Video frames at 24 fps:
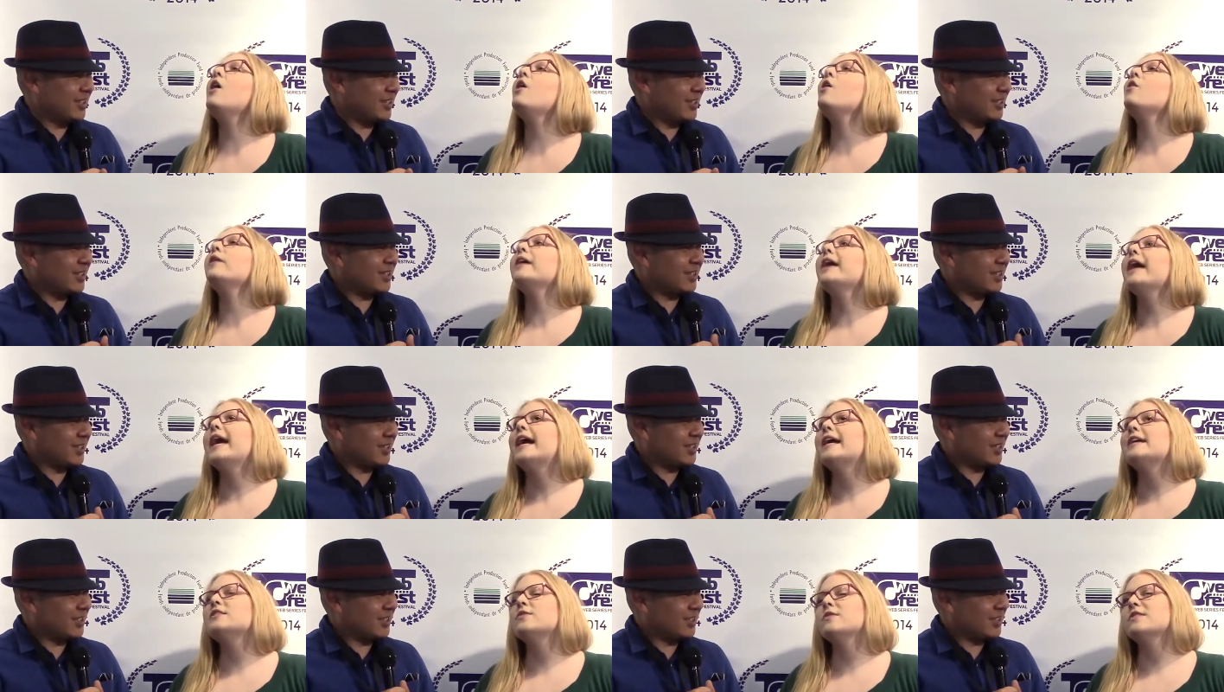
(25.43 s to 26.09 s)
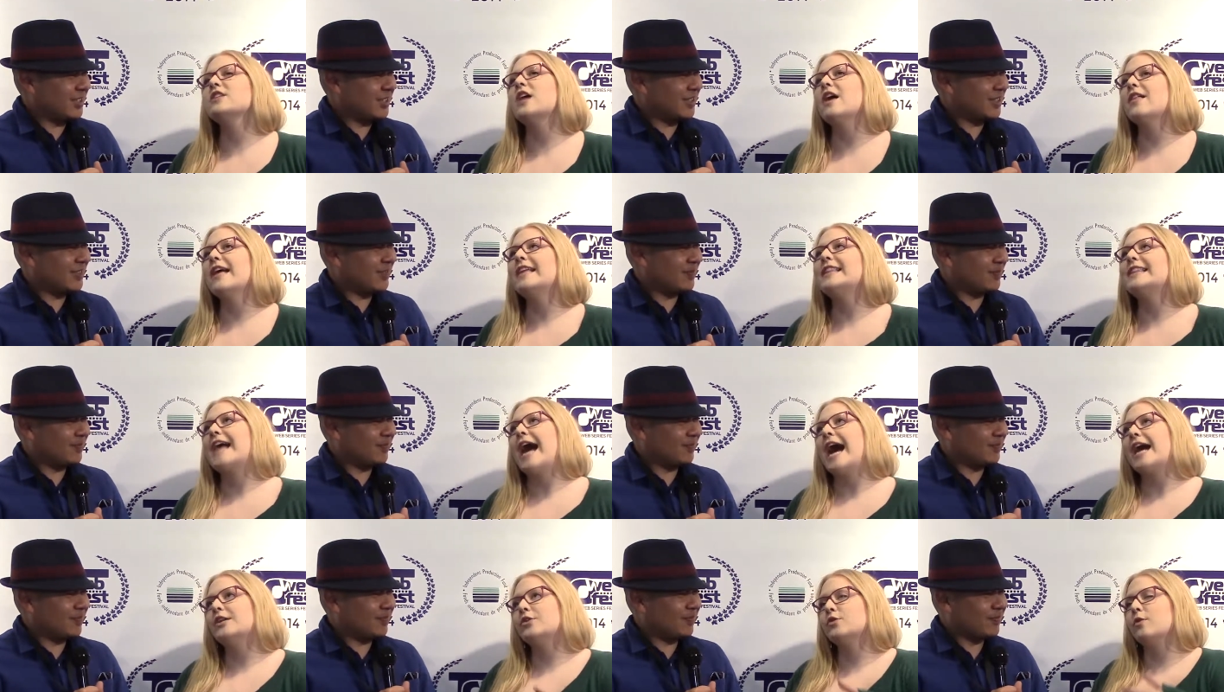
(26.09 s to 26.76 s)
Speaker 1: Okay, so it's not like the
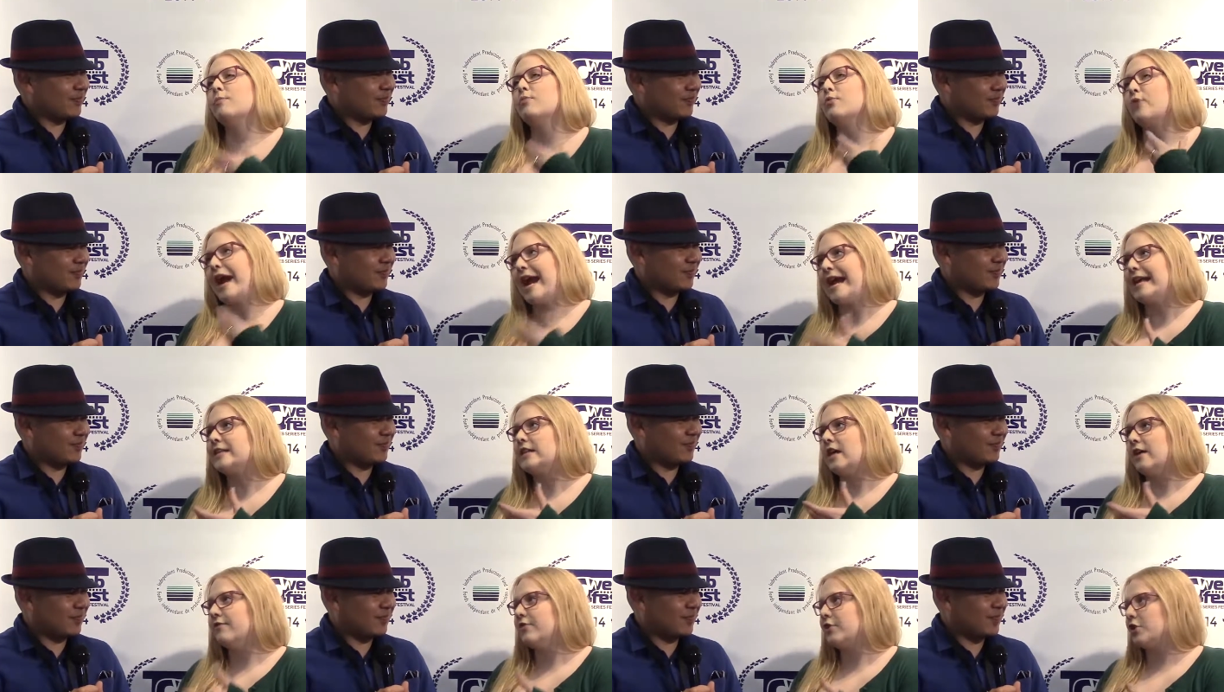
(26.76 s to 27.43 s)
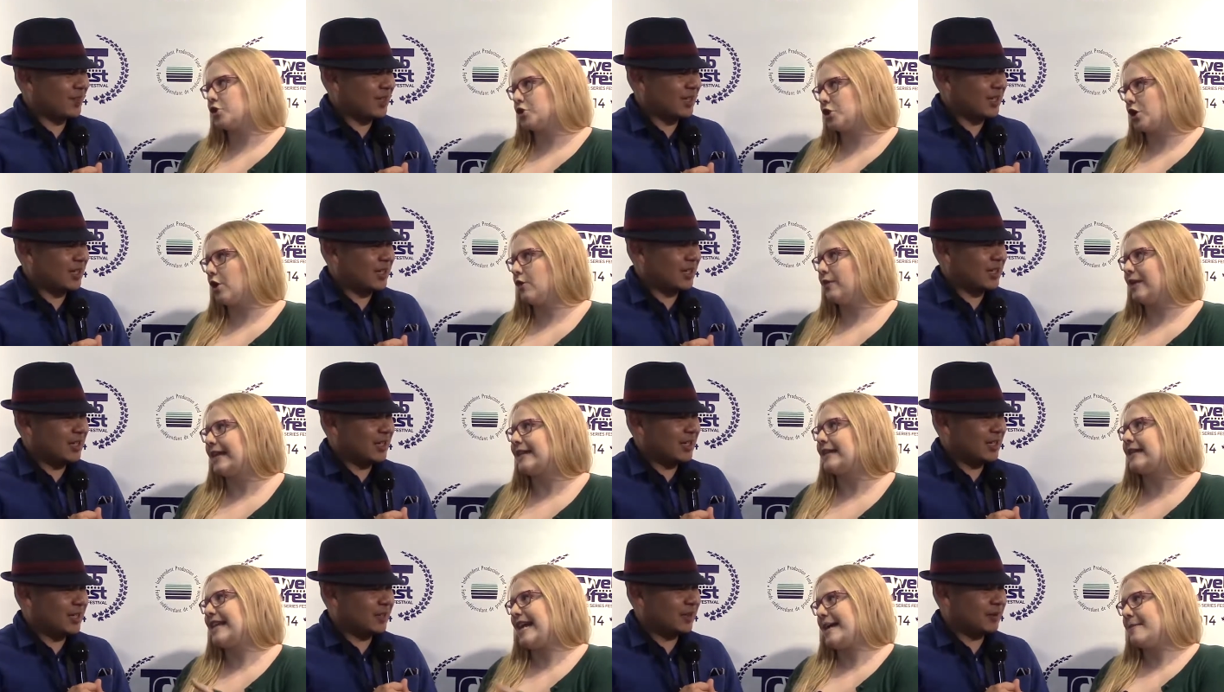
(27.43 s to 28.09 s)
actual brand of the show,
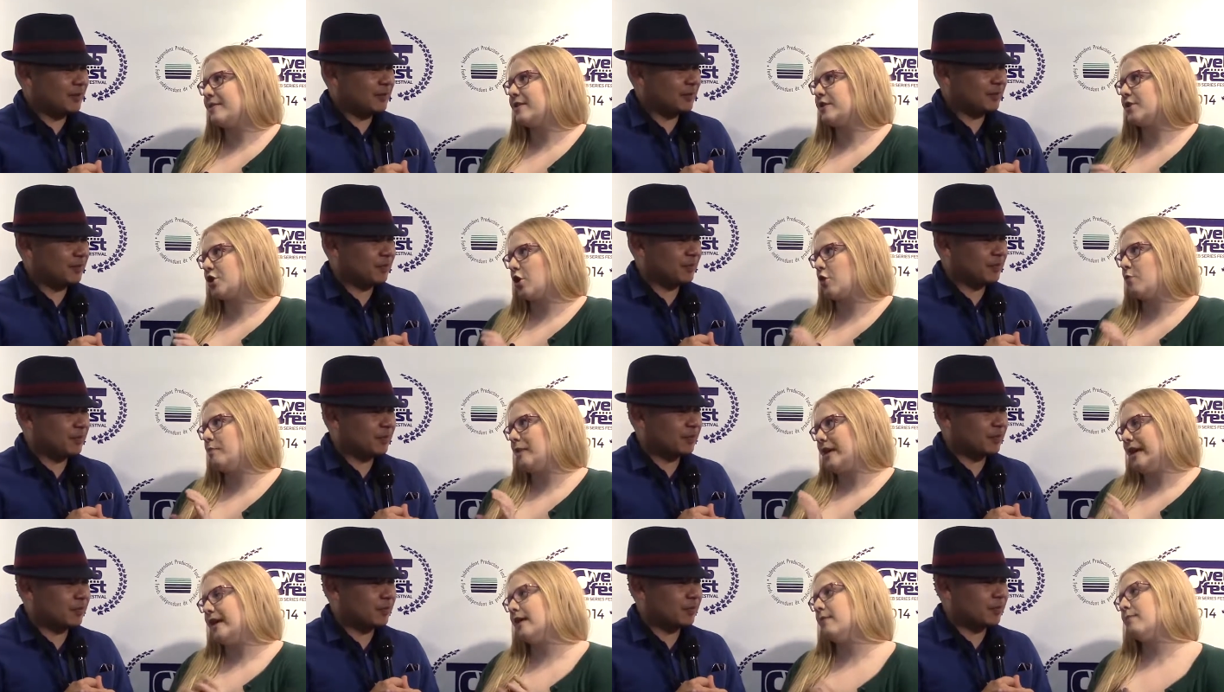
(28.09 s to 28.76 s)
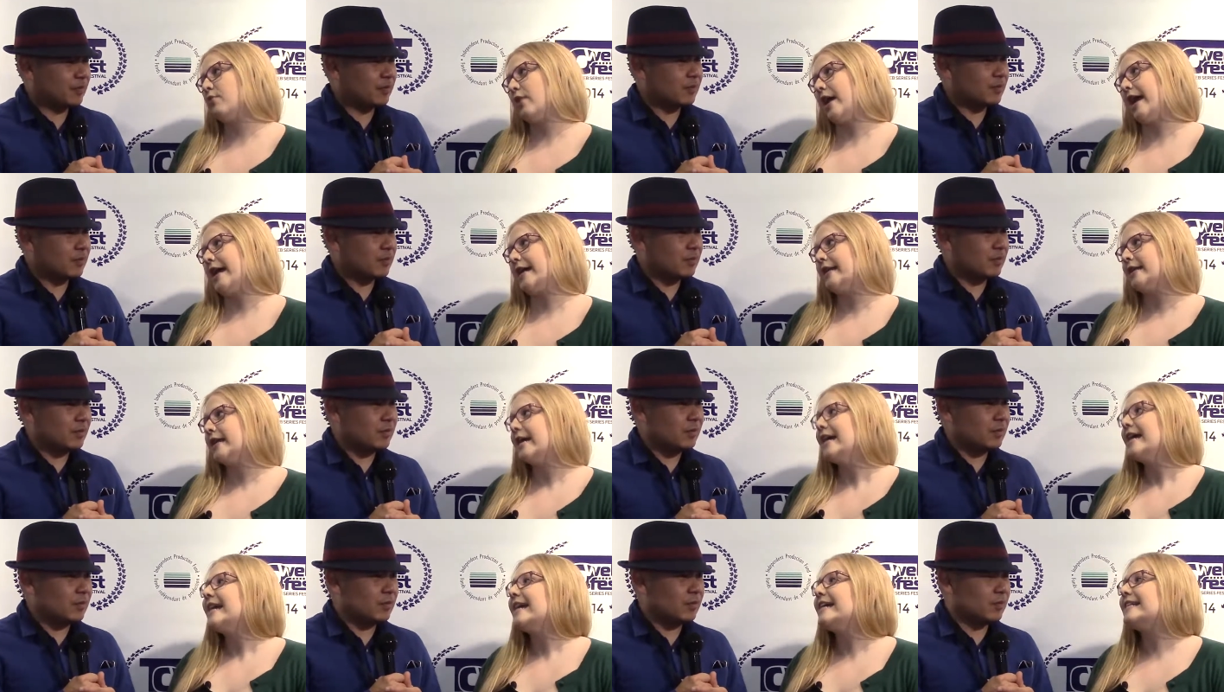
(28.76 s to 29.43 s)
like the name of the show being a brand.
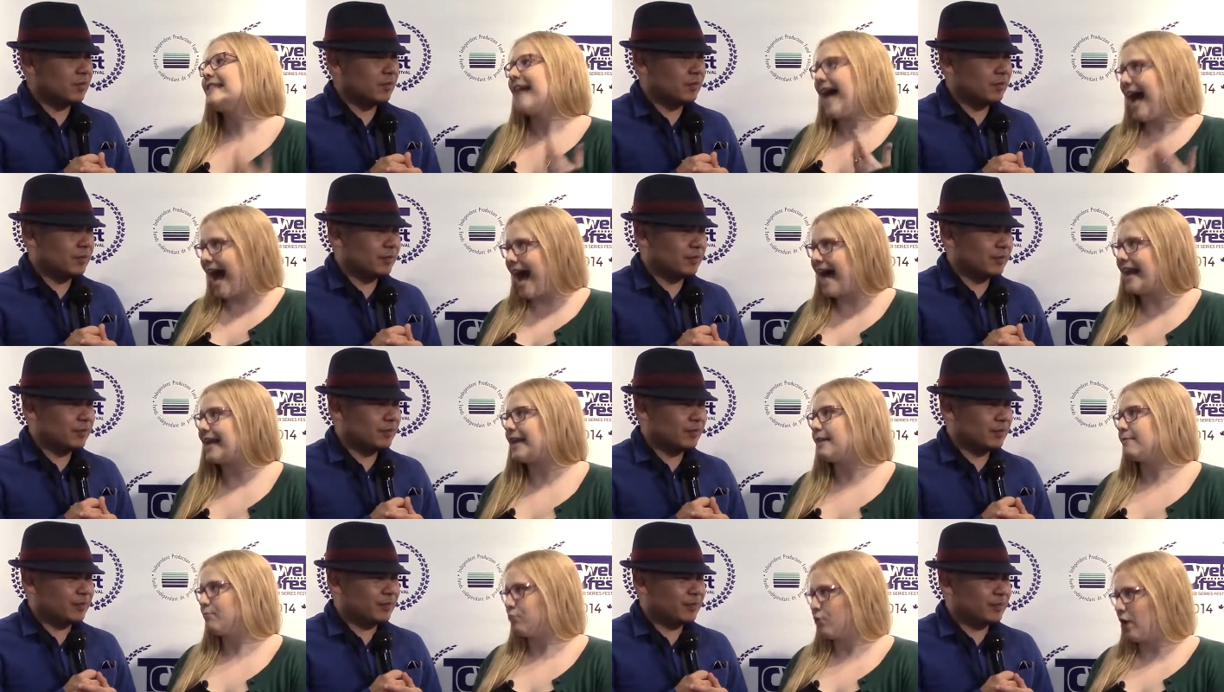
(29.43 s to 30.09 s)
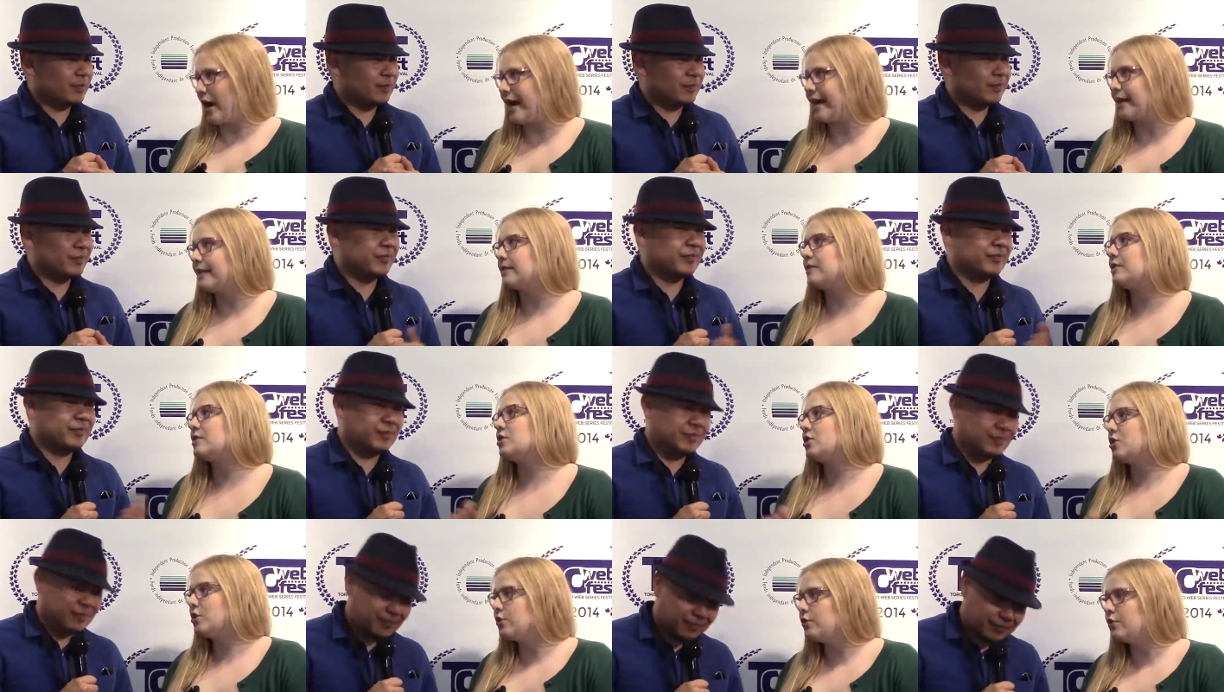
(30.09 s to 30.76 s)
It's adding brands
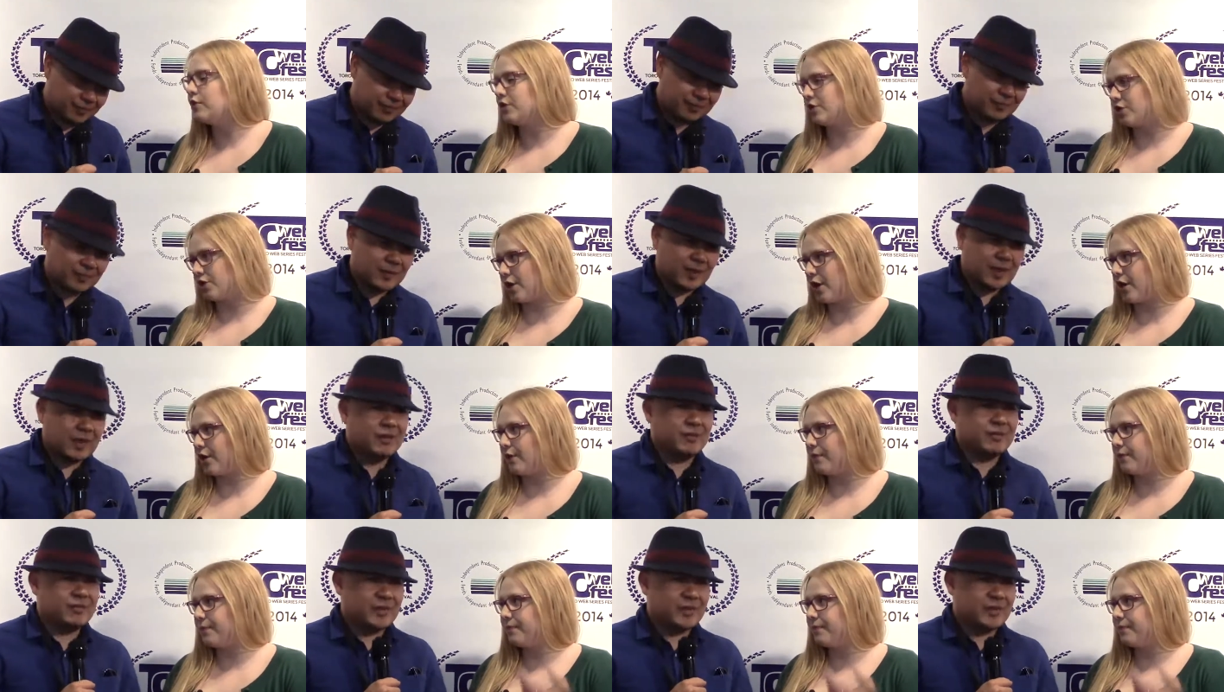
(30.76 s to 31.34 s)
to the show.